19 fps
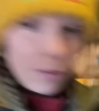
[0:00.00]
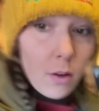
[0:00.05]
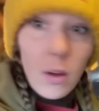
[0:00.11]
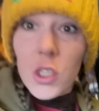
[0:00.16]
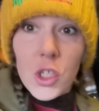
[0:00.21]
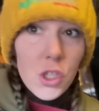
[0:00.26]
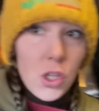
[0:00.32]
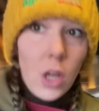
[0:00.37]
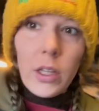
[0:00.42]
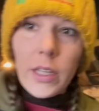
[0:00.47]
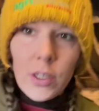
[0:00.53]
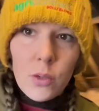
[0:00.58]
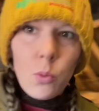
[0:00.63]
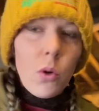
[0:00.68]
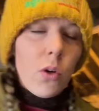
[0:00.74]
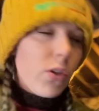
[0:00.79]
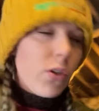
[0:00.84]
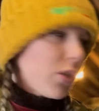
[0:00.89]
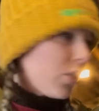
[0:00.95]
solid
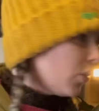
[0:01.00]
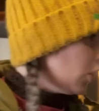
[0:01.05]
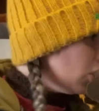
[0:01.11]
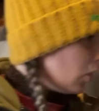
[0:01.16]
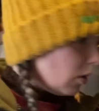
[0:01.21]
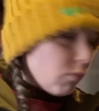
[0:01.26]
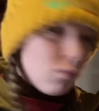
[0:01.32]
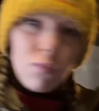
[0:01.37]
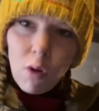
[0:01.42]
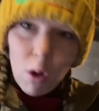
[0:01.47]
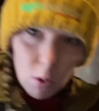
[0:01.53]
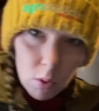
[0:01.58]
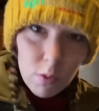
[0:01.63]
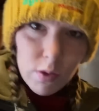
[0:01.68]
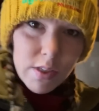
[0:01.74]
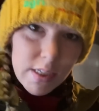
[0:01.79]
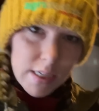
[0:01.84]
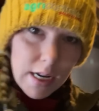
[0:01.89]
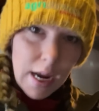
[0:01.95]
wood,
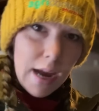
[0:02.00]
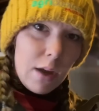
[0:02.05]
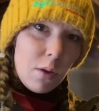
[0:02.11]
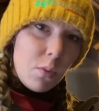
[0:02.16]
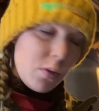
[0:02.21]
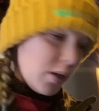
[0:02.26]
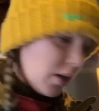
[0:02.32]
rolls down.